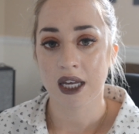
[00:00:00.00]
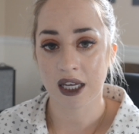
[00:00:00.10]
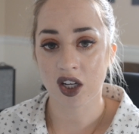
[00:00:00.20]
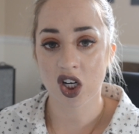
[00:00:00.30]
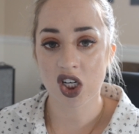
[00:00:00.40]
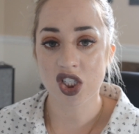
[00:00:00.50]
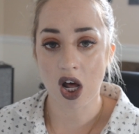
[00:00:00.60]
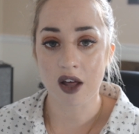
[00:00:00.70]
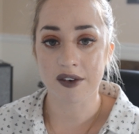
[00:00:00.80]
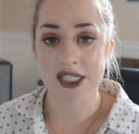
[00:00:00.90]
He encouraged
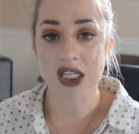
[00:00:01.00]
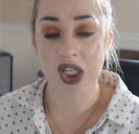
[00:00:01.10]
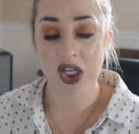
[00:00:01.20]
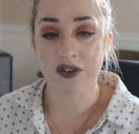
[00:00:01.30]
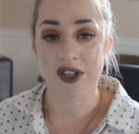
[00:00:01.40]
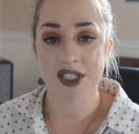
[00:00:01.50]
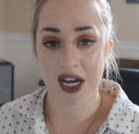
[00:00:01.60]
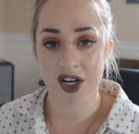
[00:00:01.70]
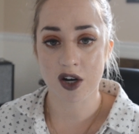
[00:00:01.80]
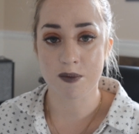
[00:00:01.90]
all of us to look for
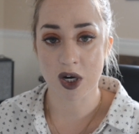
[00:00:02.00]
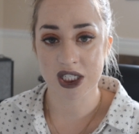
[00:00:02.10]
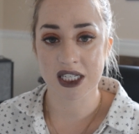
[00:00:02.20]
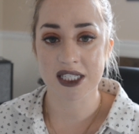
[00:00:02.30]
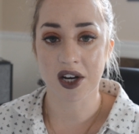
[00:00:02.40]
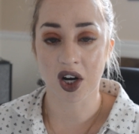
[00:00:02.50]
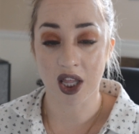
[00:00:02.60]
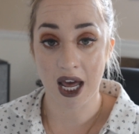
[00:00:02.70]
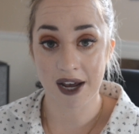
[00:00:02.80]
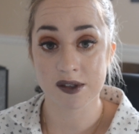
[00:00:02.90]
tender mercies in our
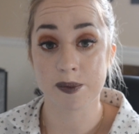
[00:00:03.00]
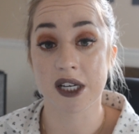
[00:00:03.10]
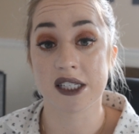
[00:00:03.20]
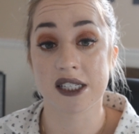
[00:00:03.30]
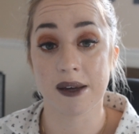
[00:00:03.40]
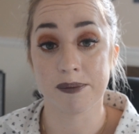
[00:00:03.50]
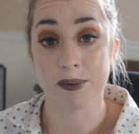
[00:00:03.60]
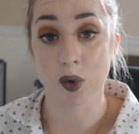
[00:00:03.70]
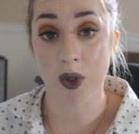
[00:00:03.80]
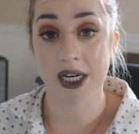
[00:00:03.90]
lives because they
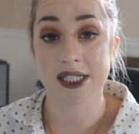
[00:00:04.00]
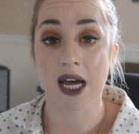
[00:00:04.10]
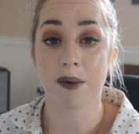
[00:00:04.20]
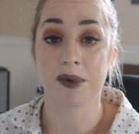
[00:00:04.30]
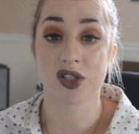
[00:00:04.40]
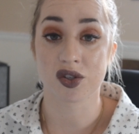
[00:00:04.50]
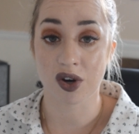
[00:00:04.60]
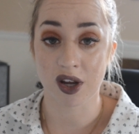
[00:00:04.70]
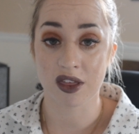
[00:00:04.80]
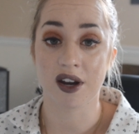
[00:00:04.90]
buoy us up and
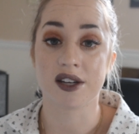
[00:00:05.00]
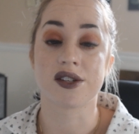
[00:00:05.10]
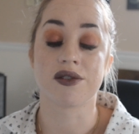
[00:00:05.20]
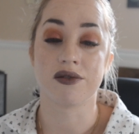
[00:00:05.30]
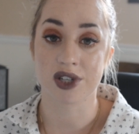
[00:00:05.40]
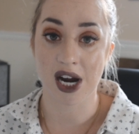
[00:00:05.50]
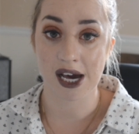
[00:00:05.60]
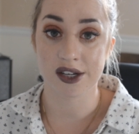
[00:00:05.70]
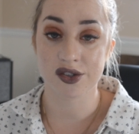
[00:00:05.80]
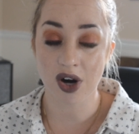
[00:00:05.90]
strengthen us through
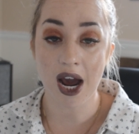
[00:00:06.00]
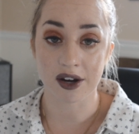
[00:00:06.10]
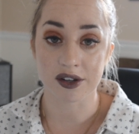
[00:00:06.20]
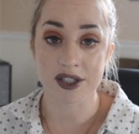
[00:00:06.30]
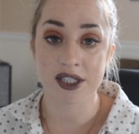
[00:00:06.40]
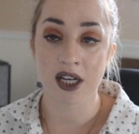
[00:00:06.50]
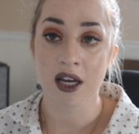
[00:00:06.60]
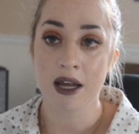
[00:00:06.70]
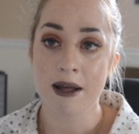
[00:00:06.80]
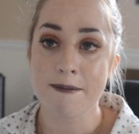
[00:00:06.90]
trials.
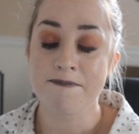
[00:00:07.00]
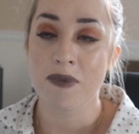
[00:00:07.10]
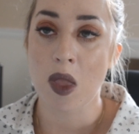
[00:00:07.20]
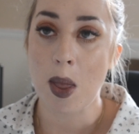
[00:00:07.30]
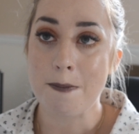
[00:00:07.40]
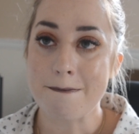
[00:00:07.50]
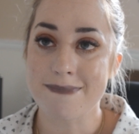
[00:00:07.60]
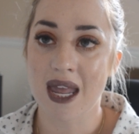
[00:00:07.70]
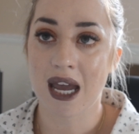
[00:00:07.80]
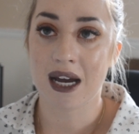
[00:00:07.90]

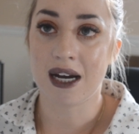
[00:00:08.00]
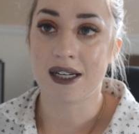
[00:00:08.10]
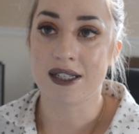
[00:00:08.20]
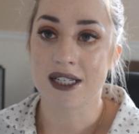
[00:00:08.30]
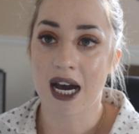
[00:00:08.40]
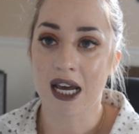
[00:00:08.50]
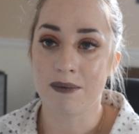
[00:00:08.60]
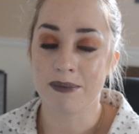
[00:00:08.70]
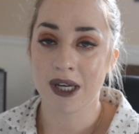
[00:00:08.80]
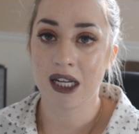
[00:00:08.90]
And I
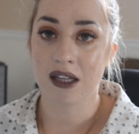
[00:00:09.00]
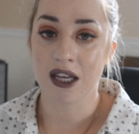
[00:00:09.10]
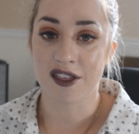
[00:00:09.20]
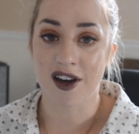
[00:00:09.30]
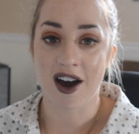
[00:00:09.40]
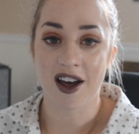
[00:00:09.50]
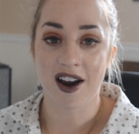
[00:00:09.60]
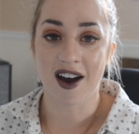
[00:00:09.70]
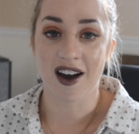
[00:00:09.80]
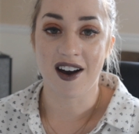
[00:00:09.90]
immediately thought
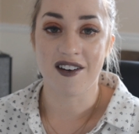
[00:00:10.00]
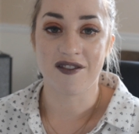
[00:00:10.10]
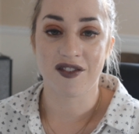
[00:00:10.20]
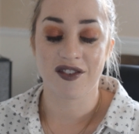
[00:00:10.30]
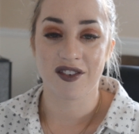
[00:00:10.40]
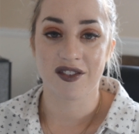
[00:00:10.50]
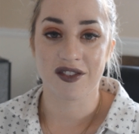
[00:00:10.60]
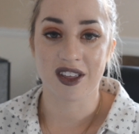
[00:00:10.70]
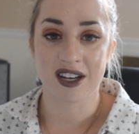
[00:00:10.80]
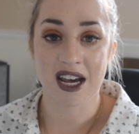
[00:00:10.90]
of
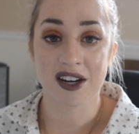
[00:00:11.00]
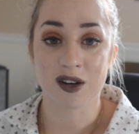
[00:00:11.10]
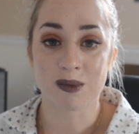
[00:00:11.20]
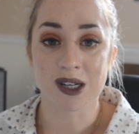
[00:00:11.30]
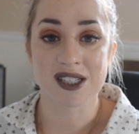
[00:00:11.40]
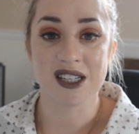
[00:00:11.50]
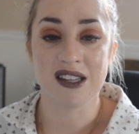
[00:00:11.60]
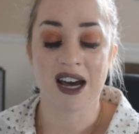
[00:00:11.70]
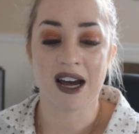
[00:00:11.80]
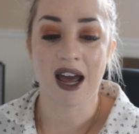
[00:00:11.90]
the tender mercy
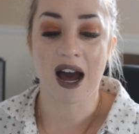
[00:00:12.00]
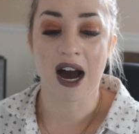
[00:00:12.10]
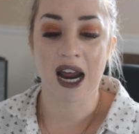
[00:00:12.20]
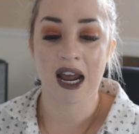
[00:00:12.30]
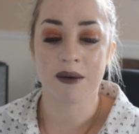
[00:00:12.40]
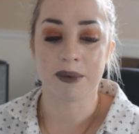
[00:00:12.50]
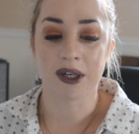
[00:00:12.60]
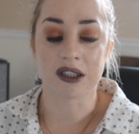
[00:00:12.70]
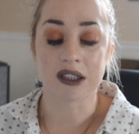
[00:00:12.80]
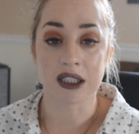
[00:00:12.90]
that I have been
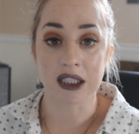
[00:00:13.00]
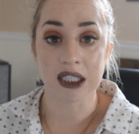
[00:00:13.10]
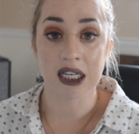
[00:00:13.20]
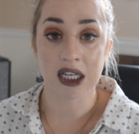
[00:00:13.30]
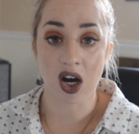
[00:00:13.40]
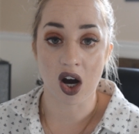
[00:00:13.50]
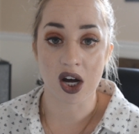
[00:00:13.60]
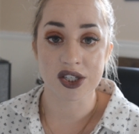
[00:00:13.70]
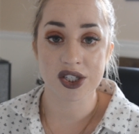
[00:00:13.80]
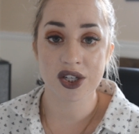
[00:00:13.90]
clinging
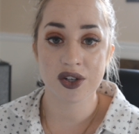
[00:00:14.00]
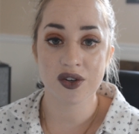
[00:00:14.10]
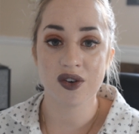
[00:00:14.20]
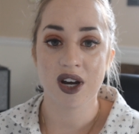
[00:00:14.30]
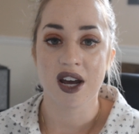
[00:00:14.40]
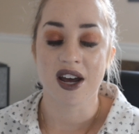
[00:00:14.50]
on to